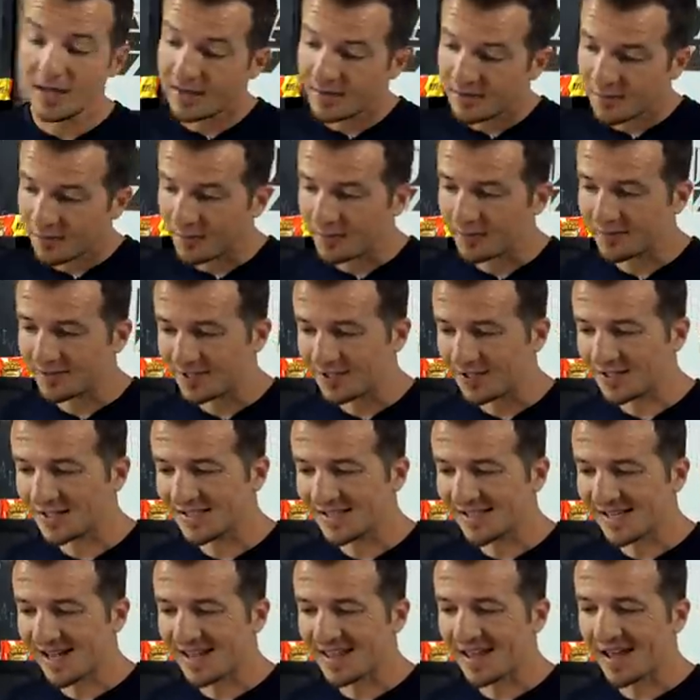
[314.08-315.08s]
Well, you can
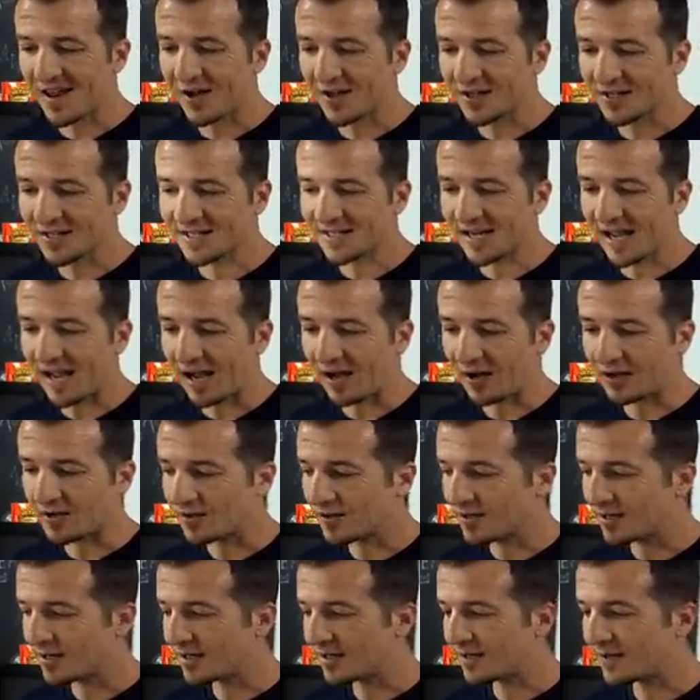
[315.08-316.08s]
say that on the
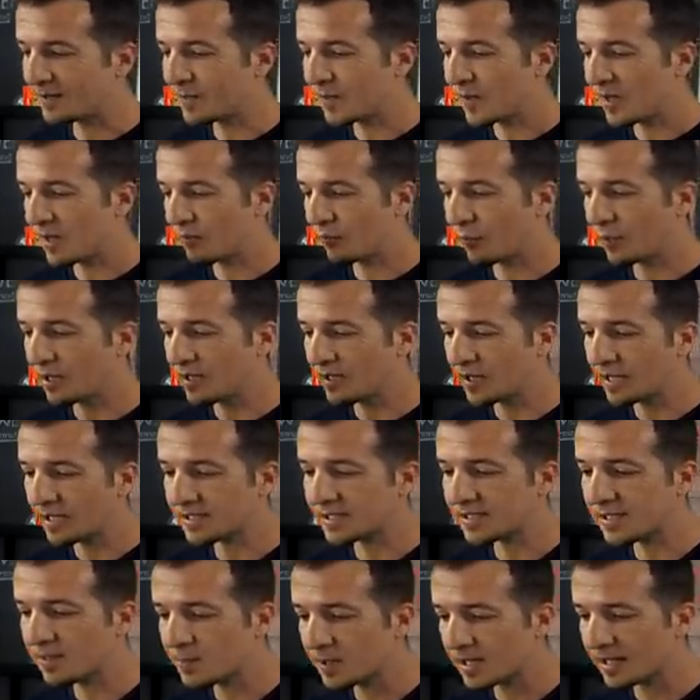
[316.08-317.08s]
Dow. If we look at
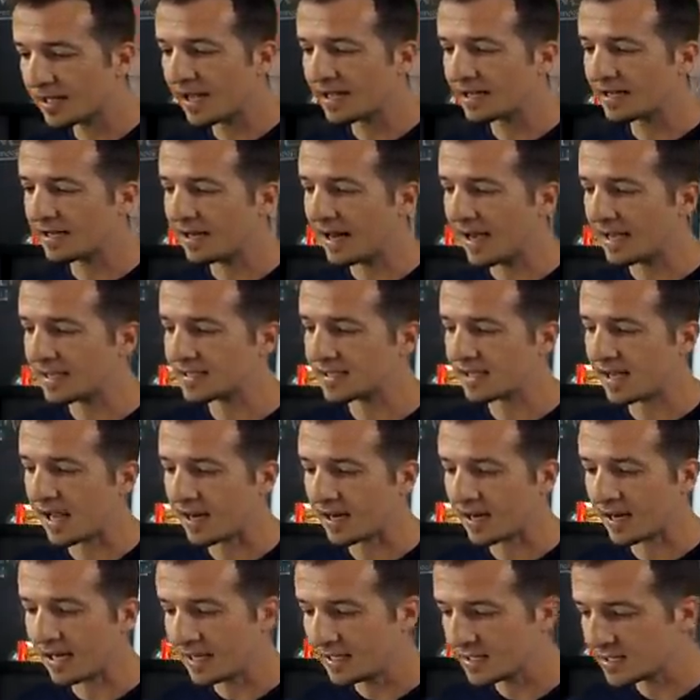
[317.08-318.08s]
something like the NASDAQ,
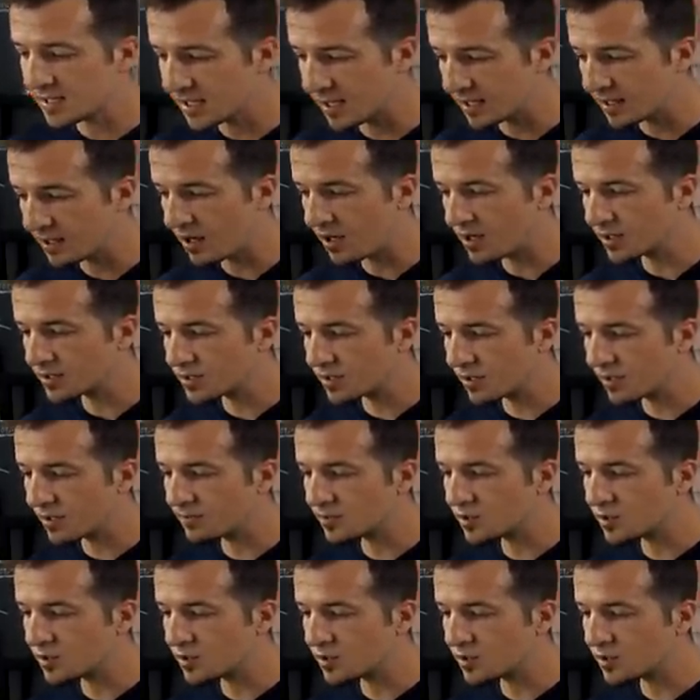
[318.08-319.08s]
is the long-term
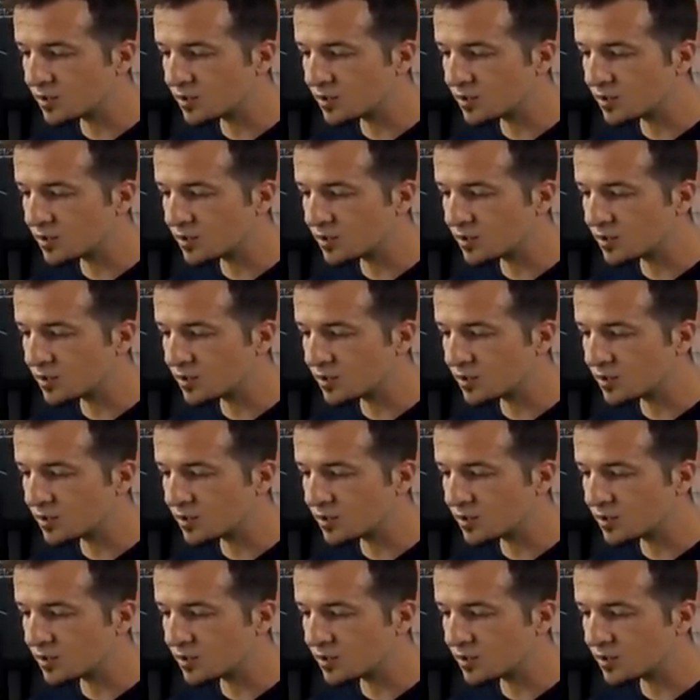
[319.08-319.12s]
trend